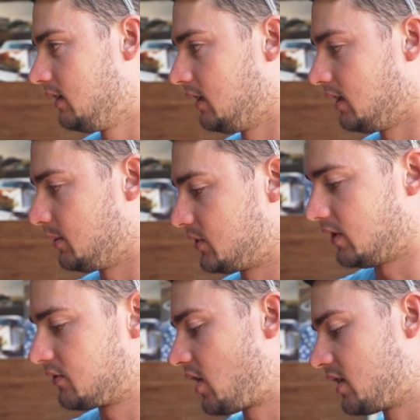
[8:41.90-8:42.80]
Uh,
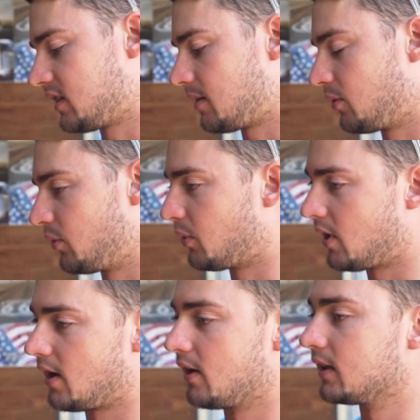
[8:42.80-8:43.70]
so I've tidied up all the
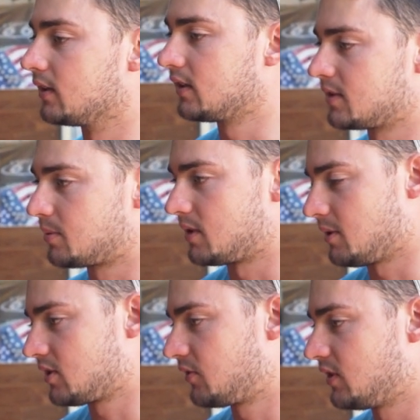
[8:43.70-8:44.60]
wiring, that's pretty
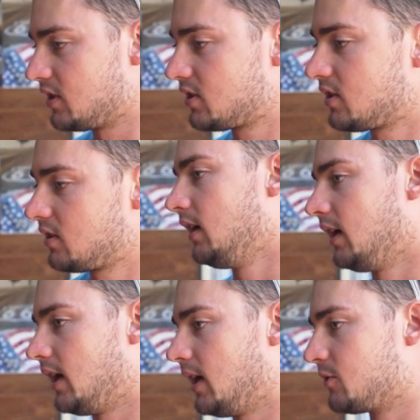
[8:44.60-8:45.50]
much finished.
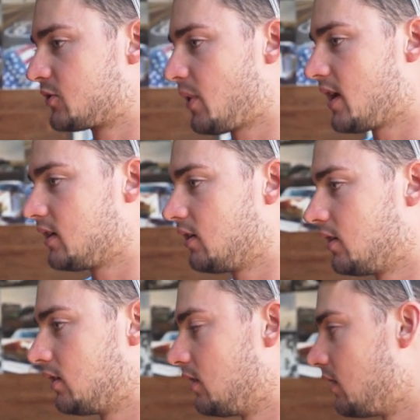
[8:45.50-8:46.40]
Uh, I'm just waiting
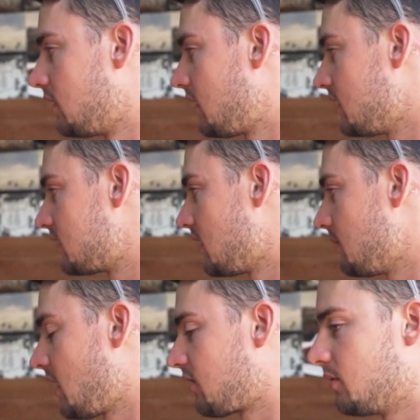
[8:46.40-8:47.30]
on things to
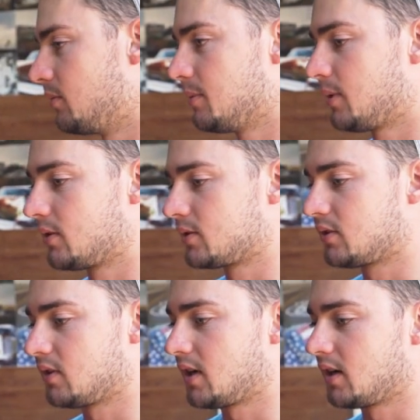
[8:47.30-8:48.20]
get back from the
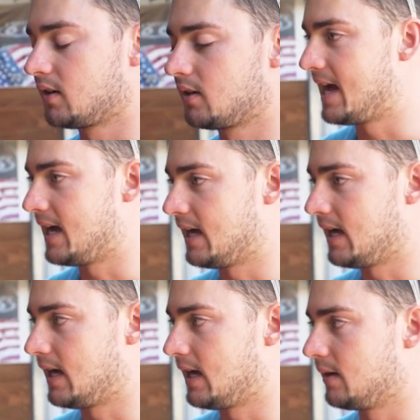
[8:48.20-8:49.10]
upholsterer. Uh,
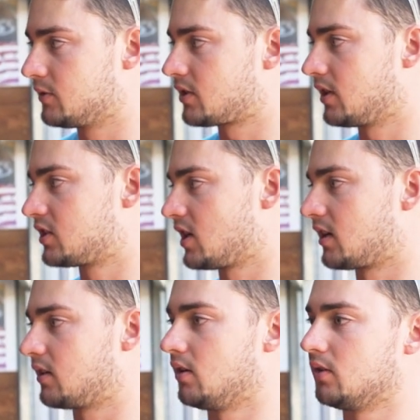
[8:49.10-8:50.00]
I'm just going to
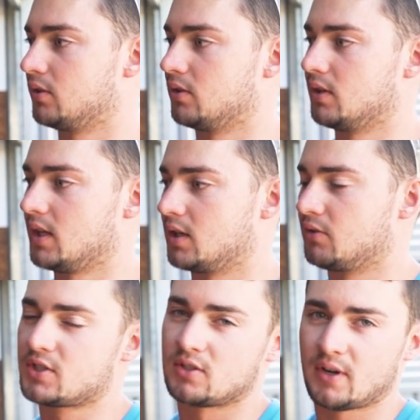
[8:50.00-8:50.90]
chuck on an
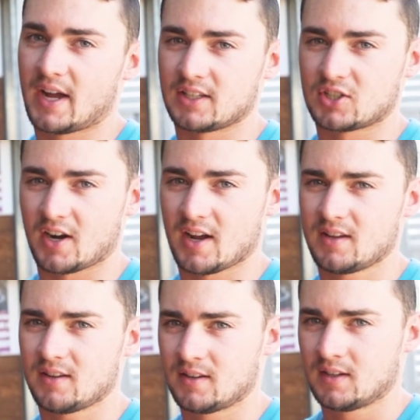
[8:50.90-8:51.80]
original alley
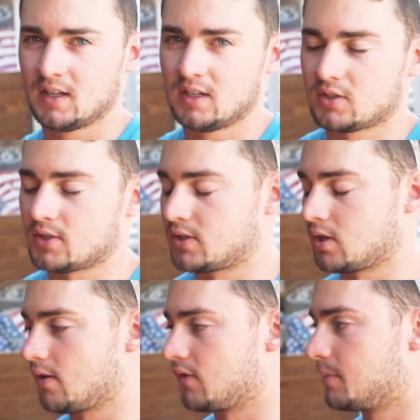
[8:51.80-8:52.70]
tray just to
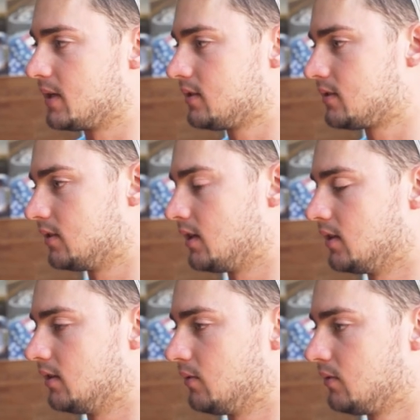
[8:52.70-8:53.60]
go over the pits, and
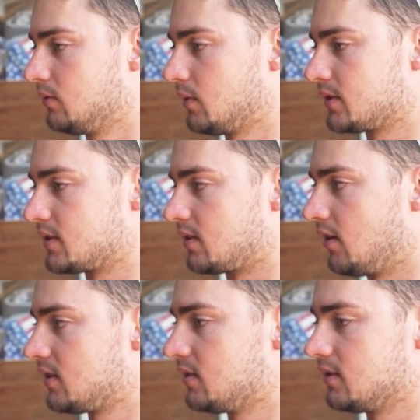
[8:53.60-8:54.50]
then once it's
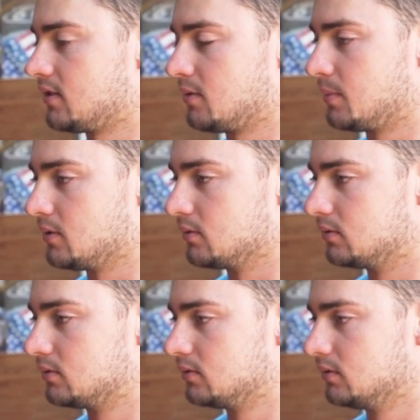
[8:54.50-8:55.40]
licensed I'll build,
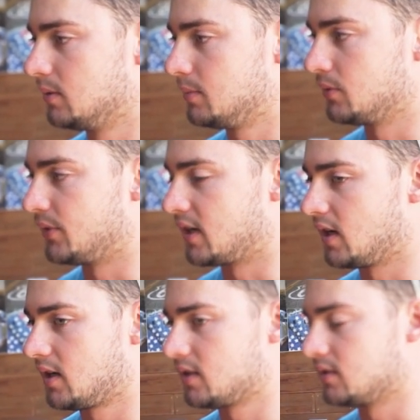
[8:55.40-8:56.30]
build the
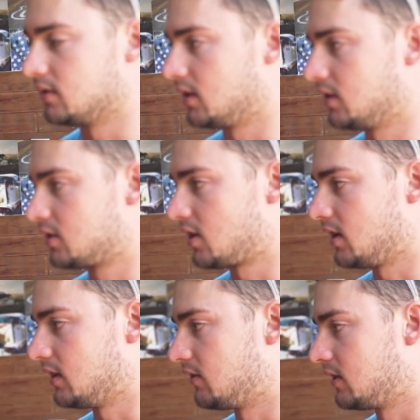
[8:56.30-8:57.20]
guards and uh,
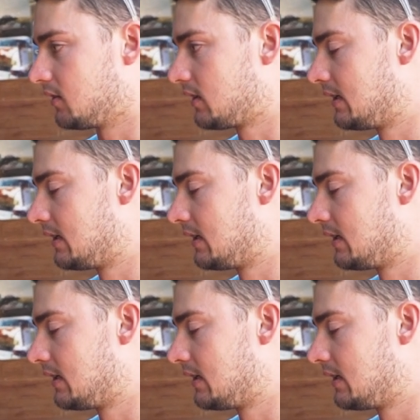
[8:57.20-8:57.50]
tray and everything.